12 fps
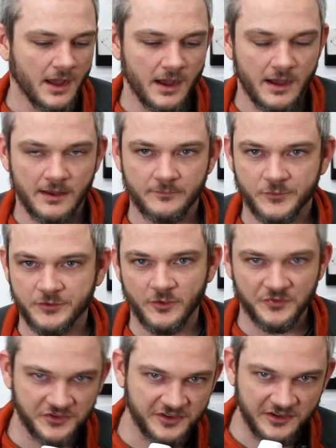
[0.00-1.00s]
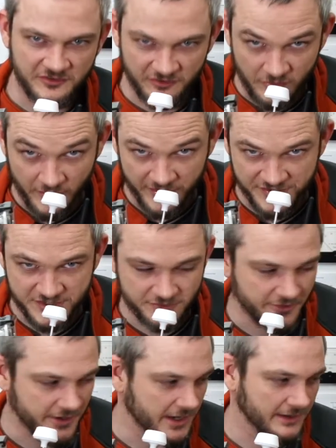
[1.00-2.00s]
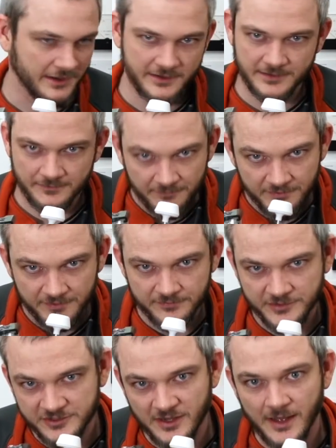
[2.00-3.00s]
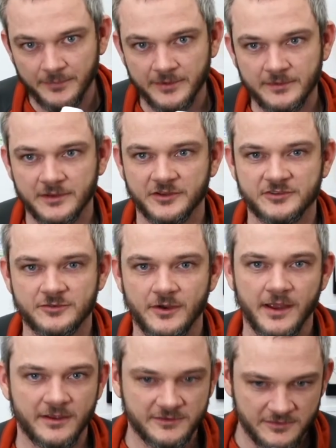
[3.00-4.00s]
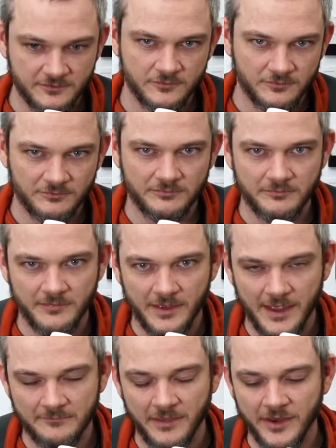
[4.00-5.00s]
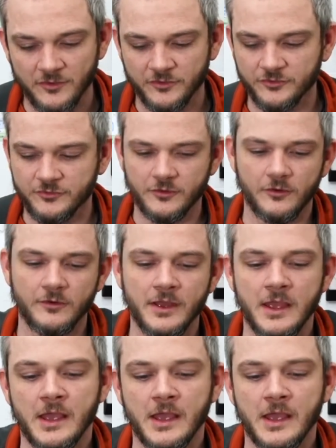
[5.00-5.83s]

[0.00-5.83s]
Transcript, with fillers: Um, so if this thing starts going astray, I can stop it in its tracks and have manual control.